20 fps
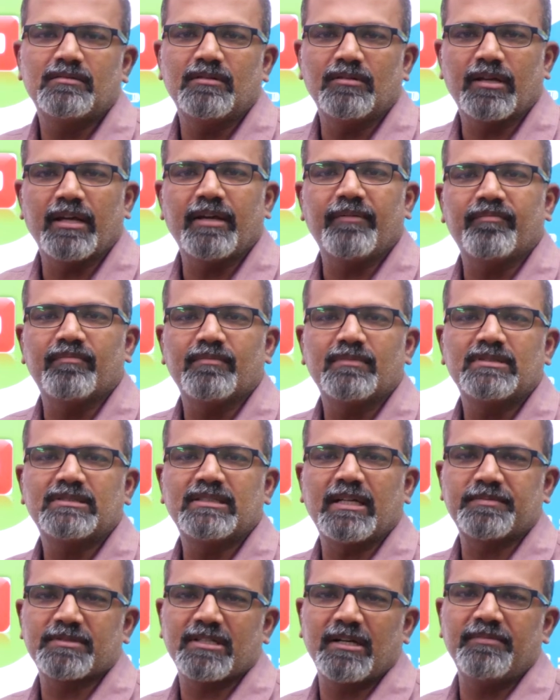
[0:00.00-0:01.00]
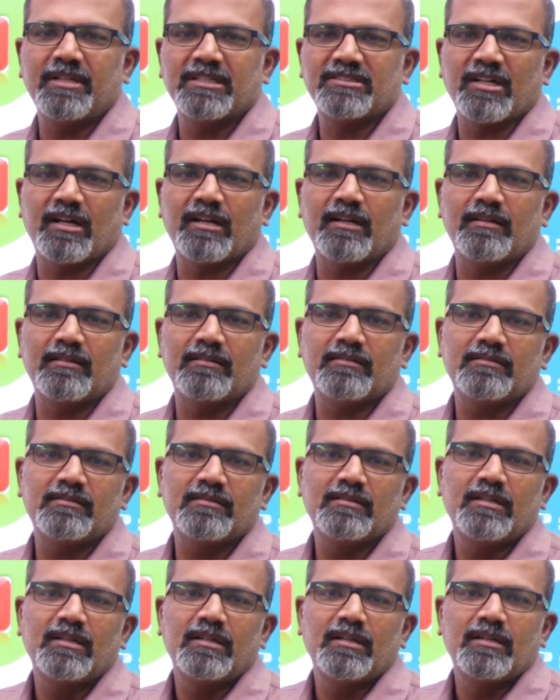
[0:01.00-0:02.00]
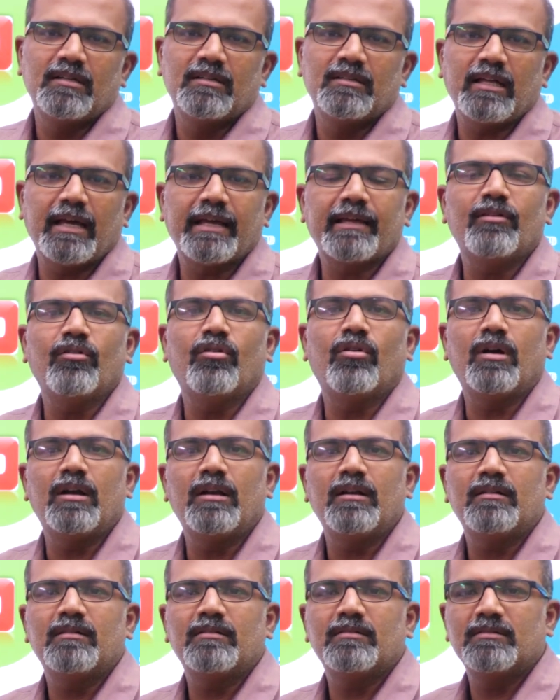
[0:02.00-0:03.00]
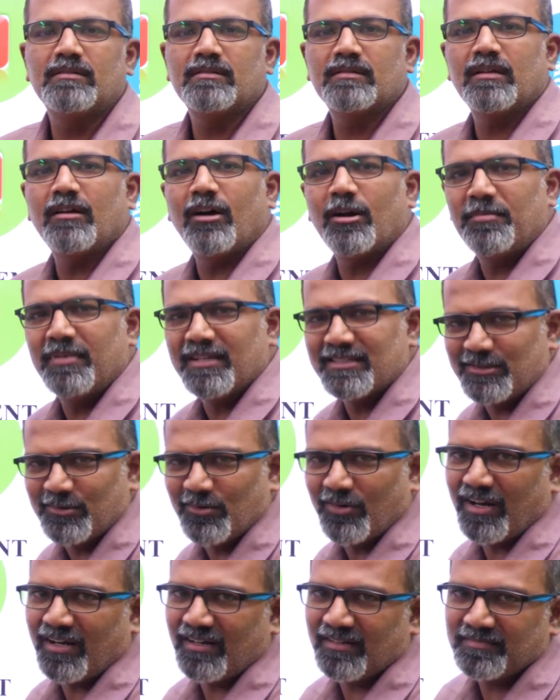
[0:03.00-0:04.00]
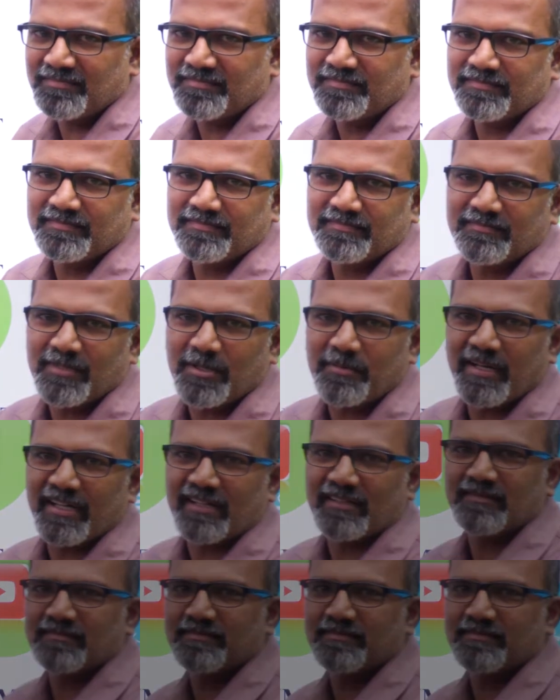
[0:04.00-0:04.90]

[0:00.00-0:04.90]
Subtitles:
Okay, subscribe the channel. Thank you all. God bless you all. Bye bye.